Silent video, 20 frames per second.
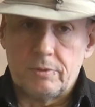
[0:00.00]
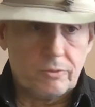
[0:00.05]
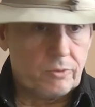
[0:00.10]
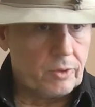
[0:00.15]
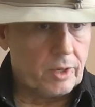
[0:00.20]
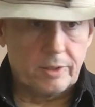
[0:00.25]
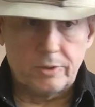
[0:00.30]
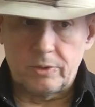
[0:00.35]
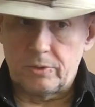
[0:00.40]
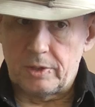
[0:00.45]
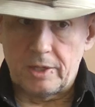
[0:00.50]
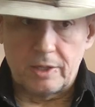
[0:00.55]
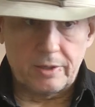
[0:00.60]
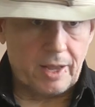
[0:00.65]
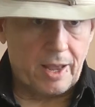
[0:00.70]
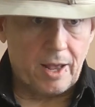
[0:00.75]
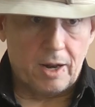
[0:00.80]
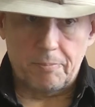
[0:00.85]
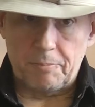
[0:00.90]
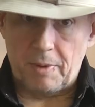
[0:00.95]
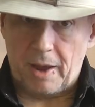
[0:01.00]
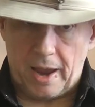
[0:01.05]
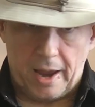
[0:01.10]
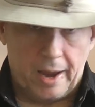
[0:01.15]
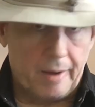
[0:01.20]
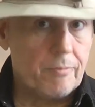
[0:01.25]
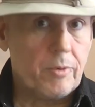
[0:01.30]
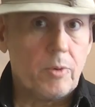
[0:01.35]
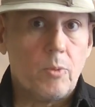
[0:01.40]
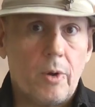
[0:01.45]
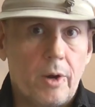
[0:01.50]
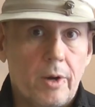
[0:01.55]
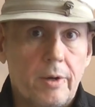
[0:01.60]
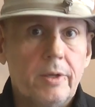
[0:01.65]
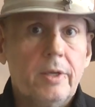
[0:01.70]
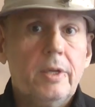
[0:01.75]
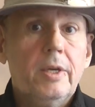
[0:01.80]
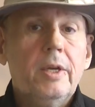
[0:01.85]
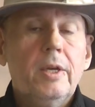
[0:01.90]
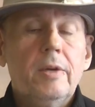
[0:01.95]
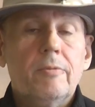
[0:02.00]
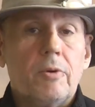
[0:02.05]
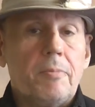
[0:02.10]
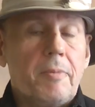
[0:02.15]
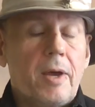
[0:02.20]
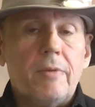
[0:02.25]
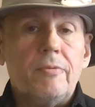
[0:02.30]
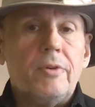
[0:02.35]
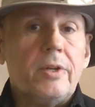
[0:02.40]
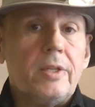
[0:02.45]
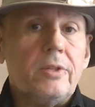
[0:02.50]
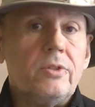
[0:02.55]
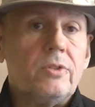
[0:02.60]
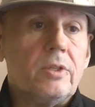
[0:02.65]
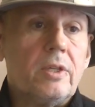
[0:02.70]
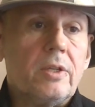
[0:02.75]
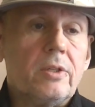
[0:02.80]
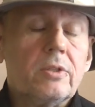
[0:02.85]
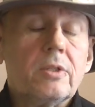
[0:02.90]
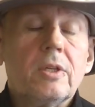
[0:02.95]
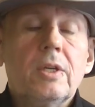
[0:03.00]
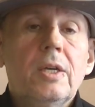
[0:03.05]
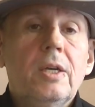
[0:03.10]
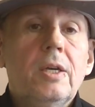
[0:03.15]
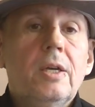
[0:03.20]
trying to get help everywhere, from every instance,